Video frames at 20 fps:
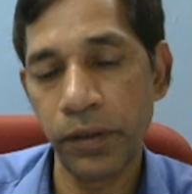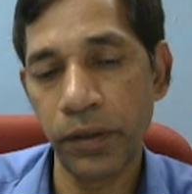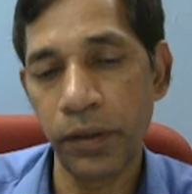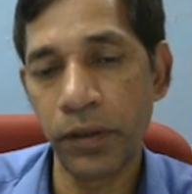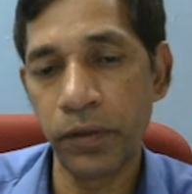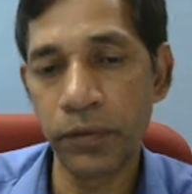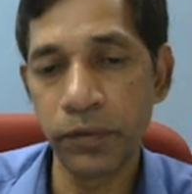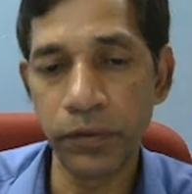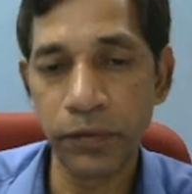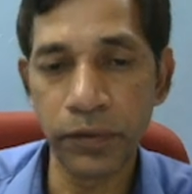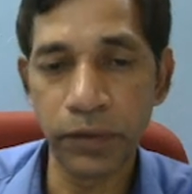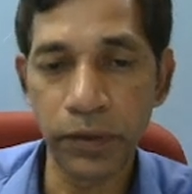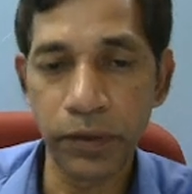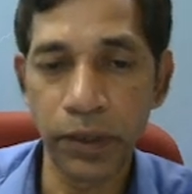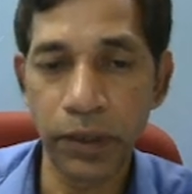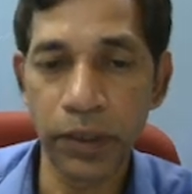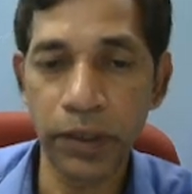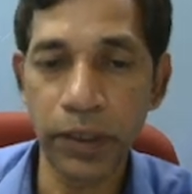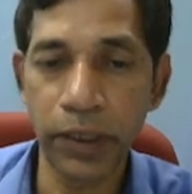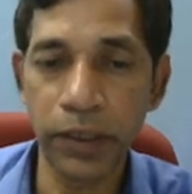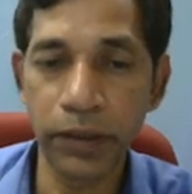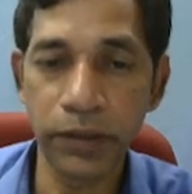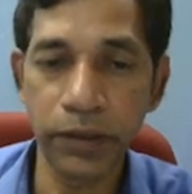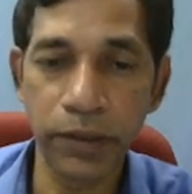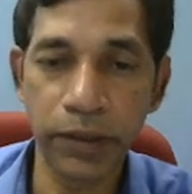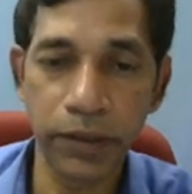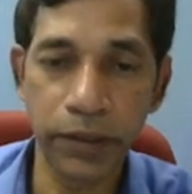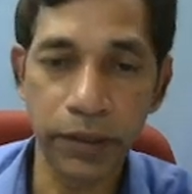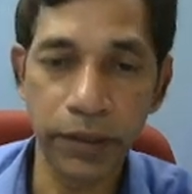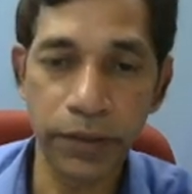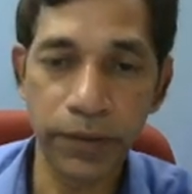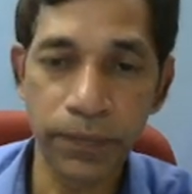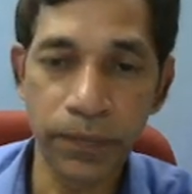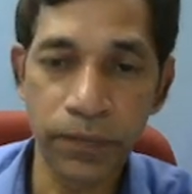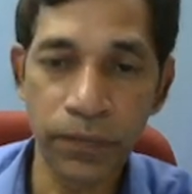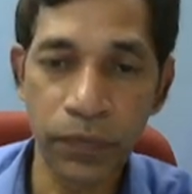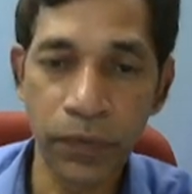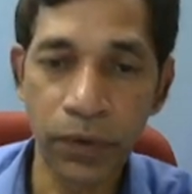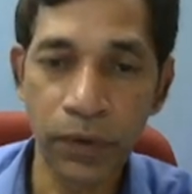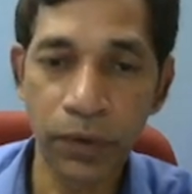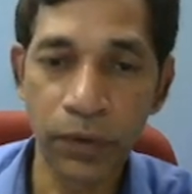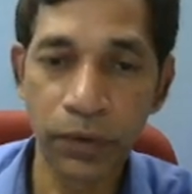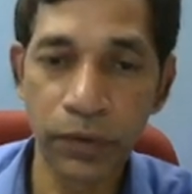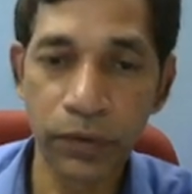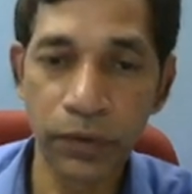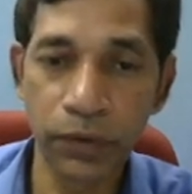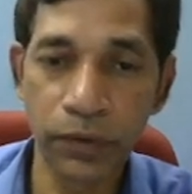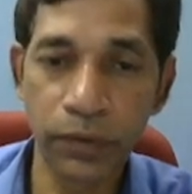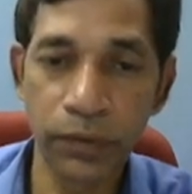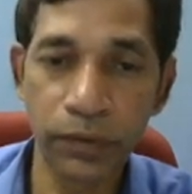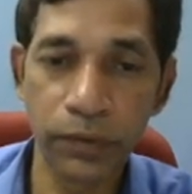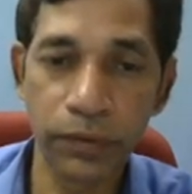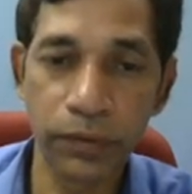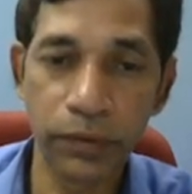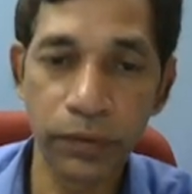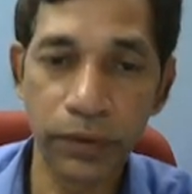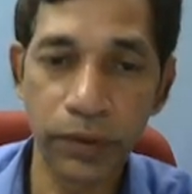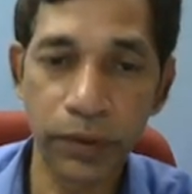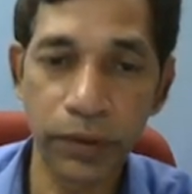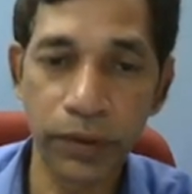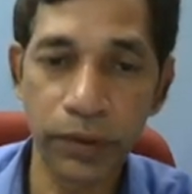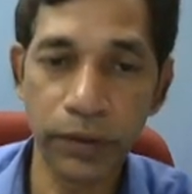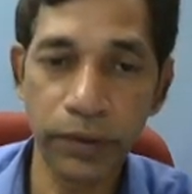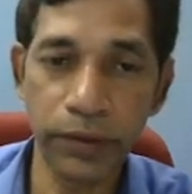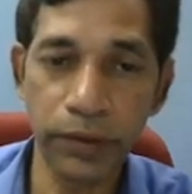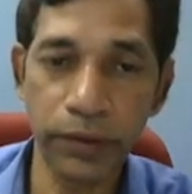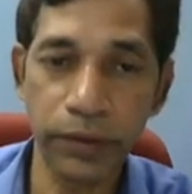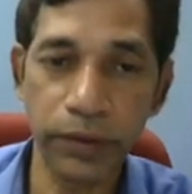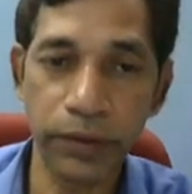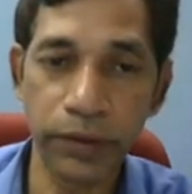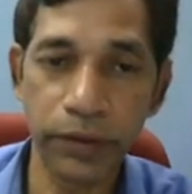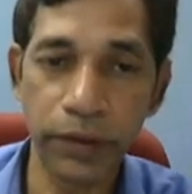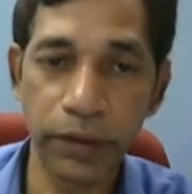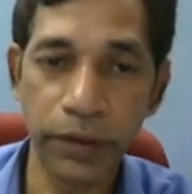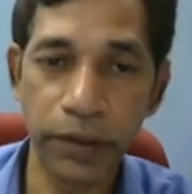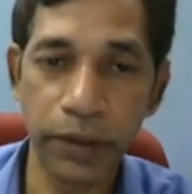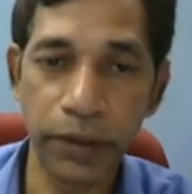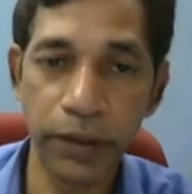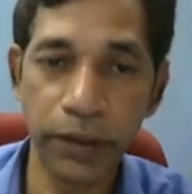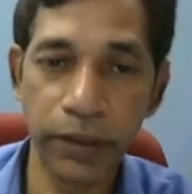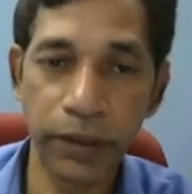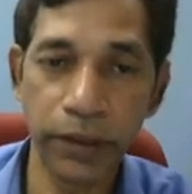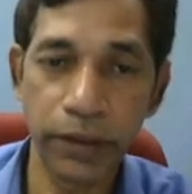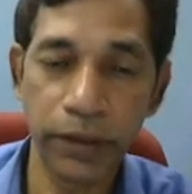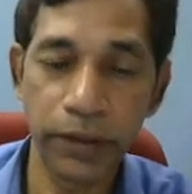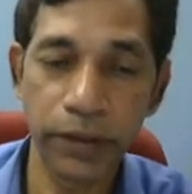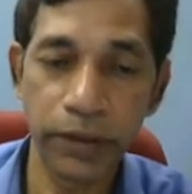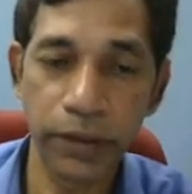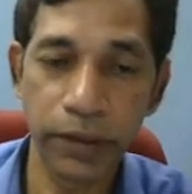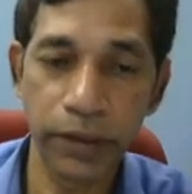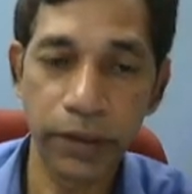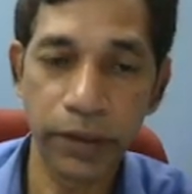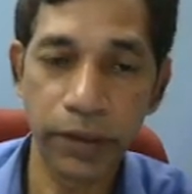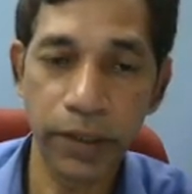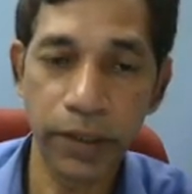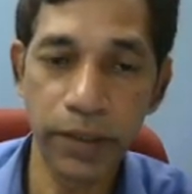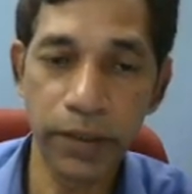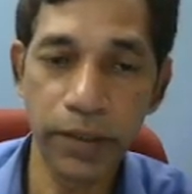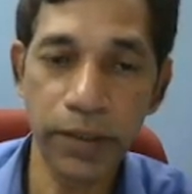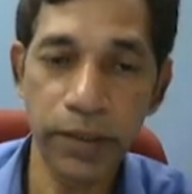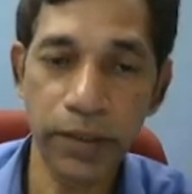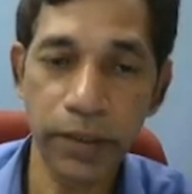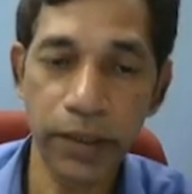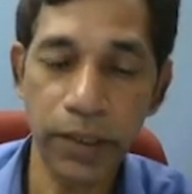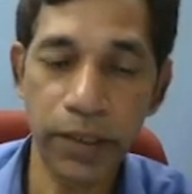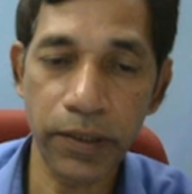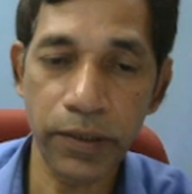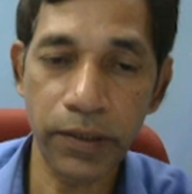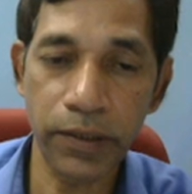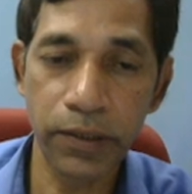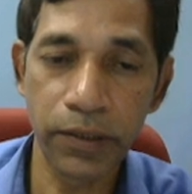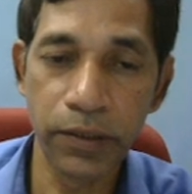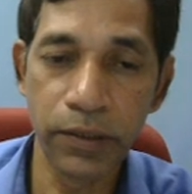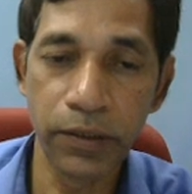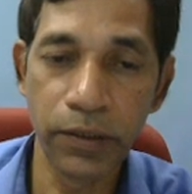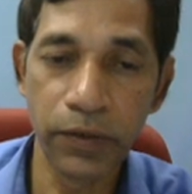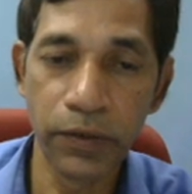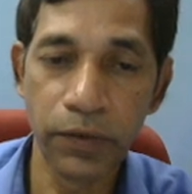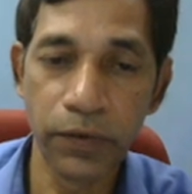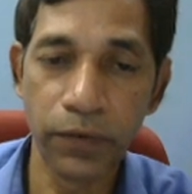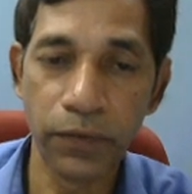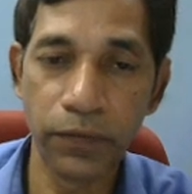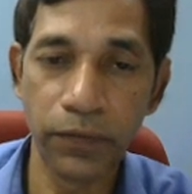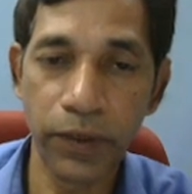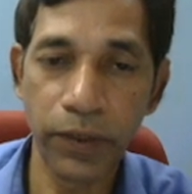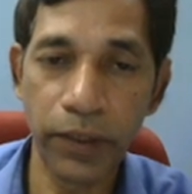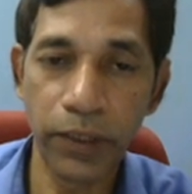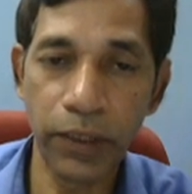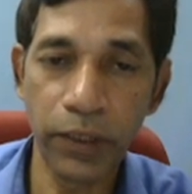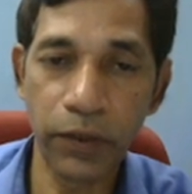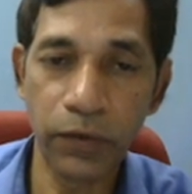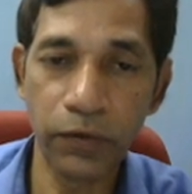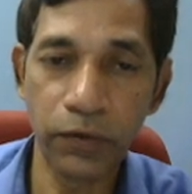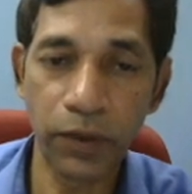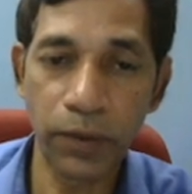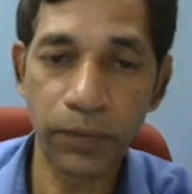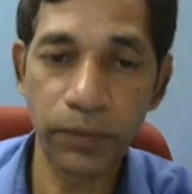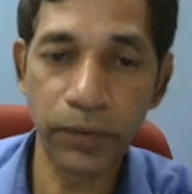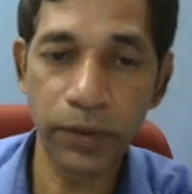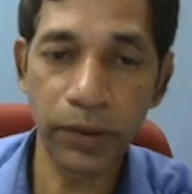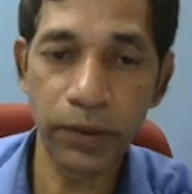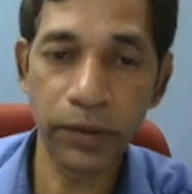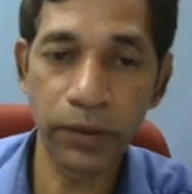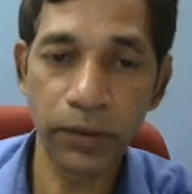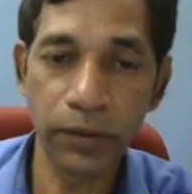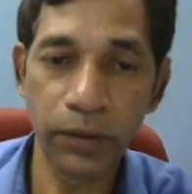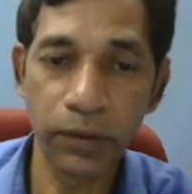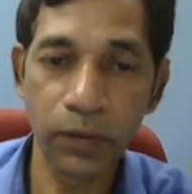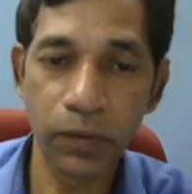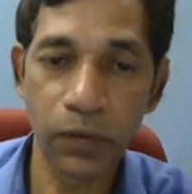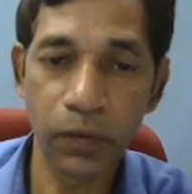outgoing or exiting edge. So in this case we need to obtain